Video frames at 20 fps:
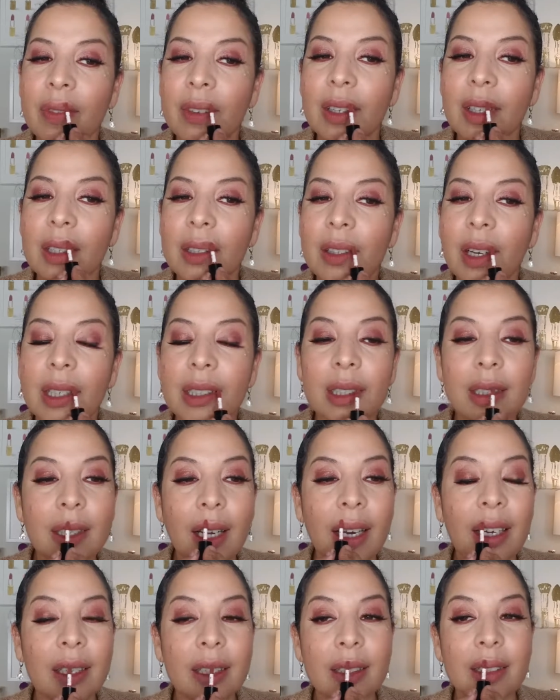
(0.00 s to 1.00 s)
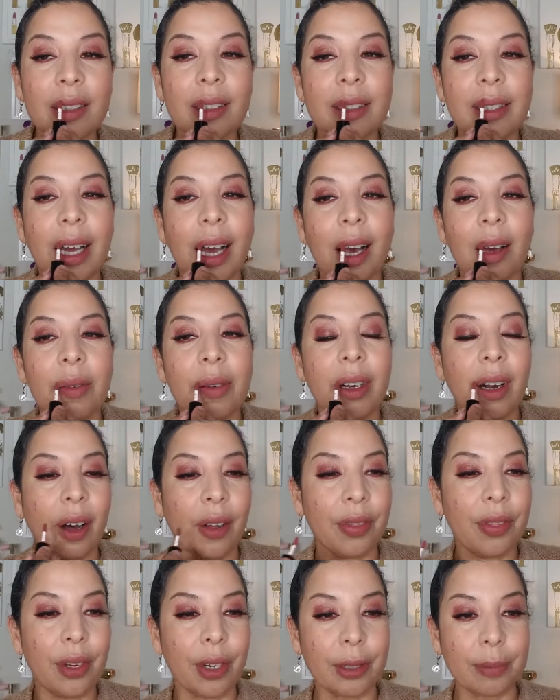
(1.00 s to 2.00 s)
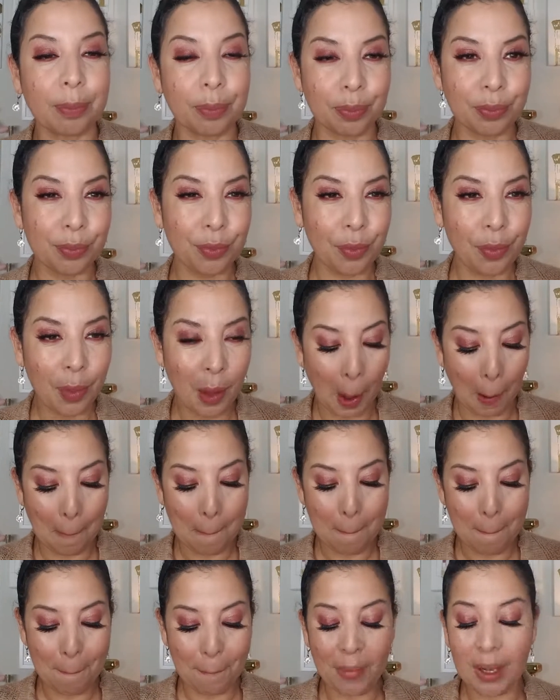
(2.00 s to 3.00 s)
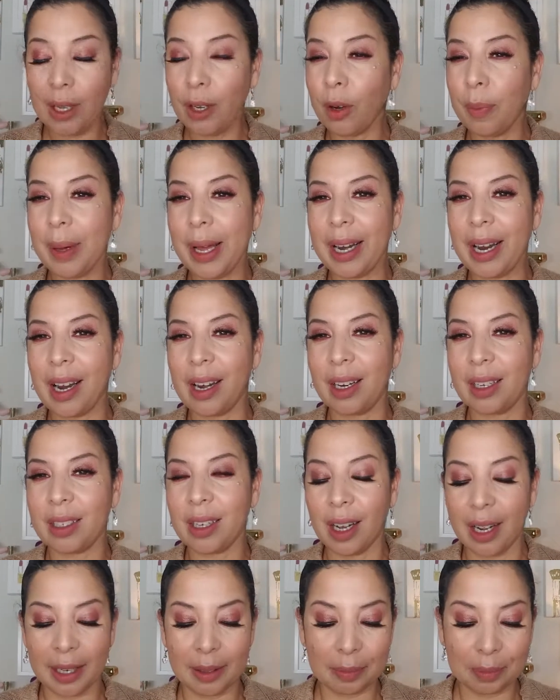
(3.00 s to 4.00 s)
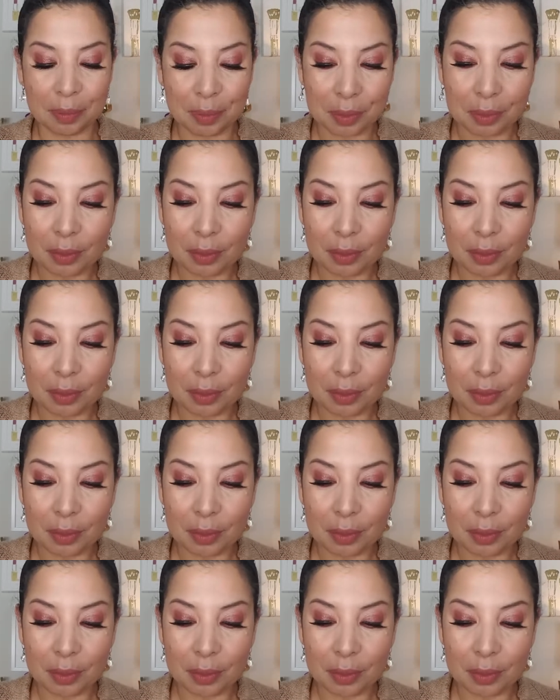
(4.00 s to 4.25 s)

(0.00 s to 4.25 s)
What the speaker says: So I just kind of dab it on there a little bit at a time.